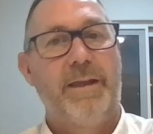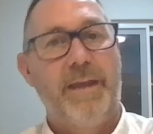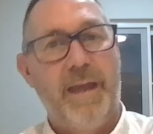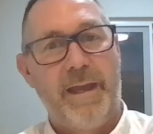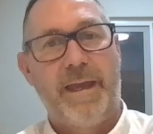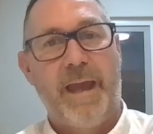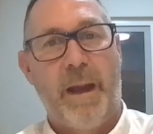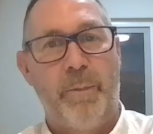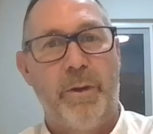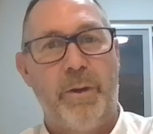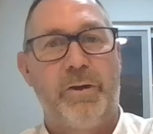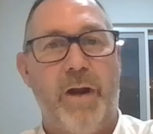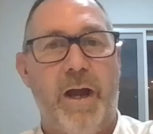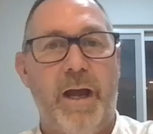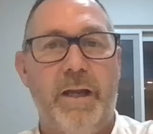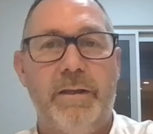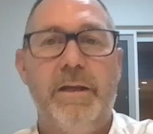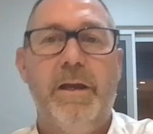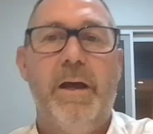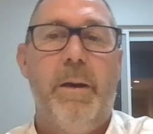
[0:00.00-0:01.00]
I think it can
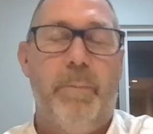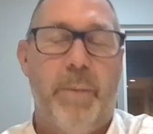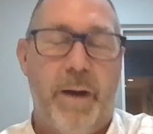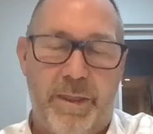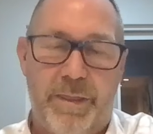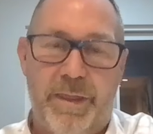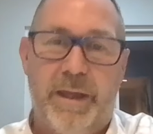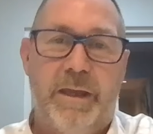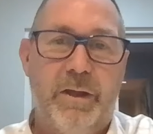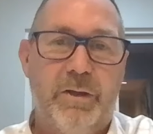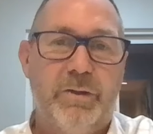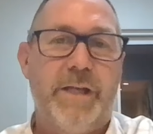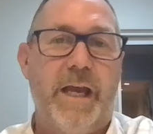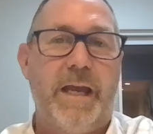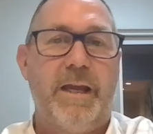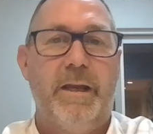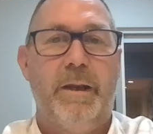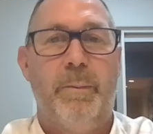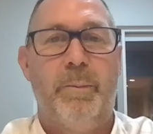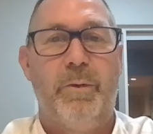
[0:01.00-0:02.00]
be creative. I
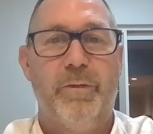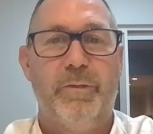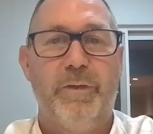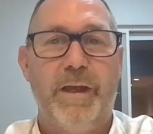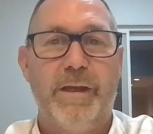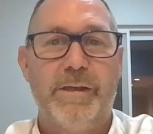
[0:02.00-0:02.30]
think it'll take a